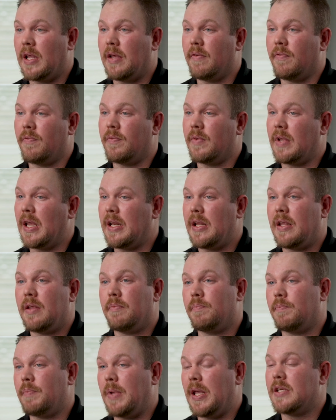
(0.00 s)
If any
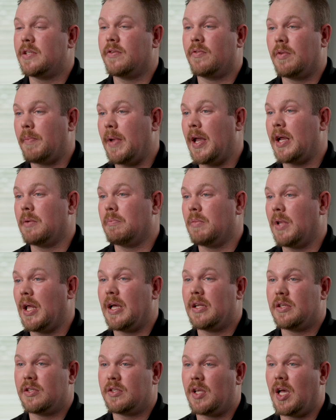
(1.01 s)
piece of the Magnum
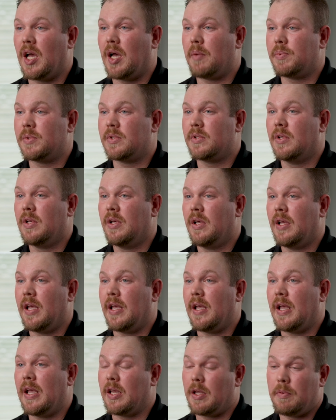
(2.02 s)
line stops,
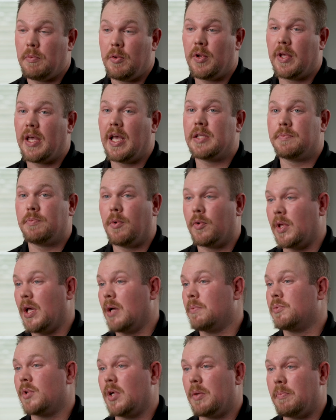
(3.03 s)
it communicates both
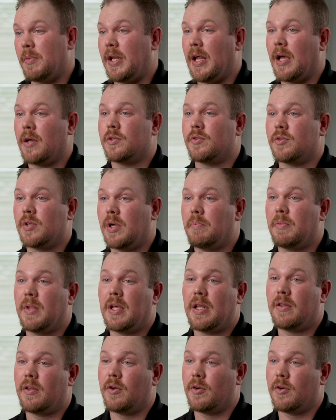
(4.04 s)
upstream and downstream that